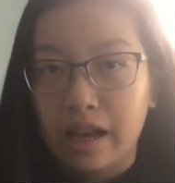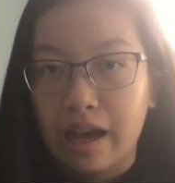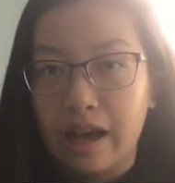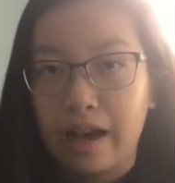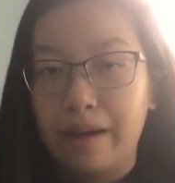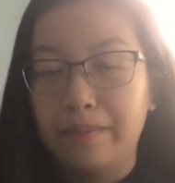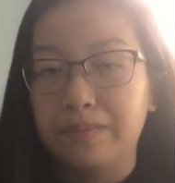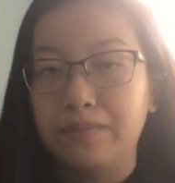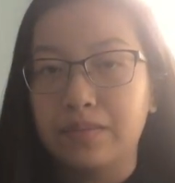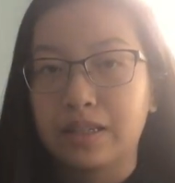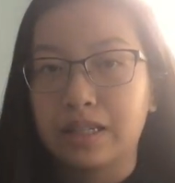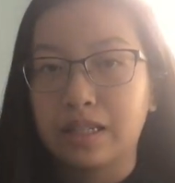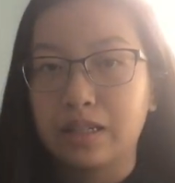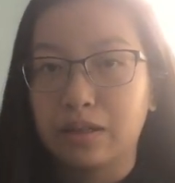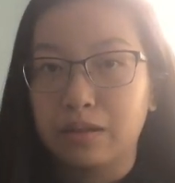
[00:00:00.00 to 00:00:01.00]

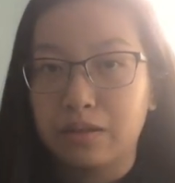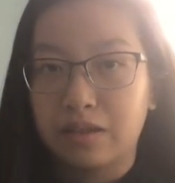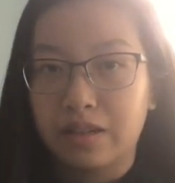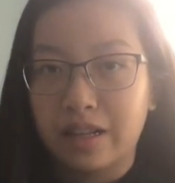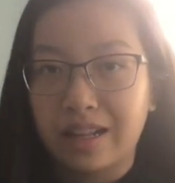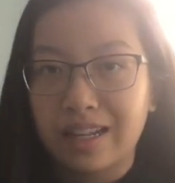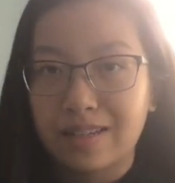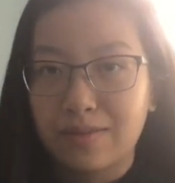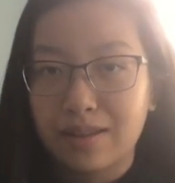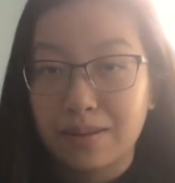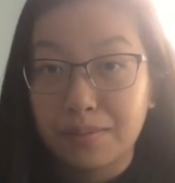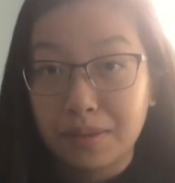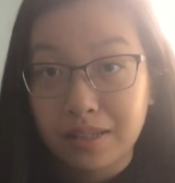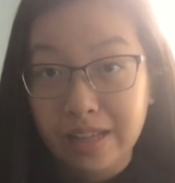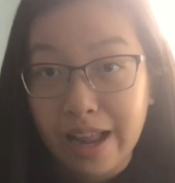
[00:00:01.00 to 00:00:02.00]
to see this for
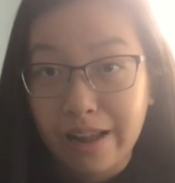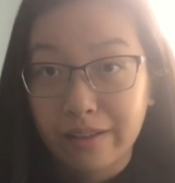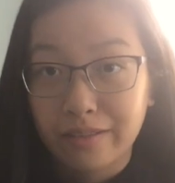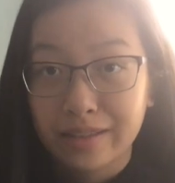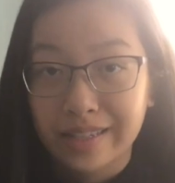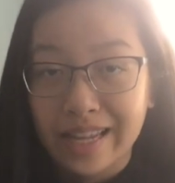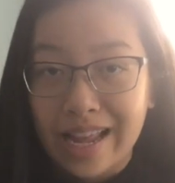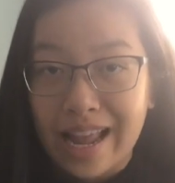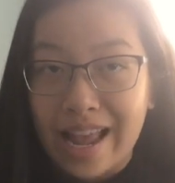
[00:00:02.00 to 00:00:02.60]
themselves,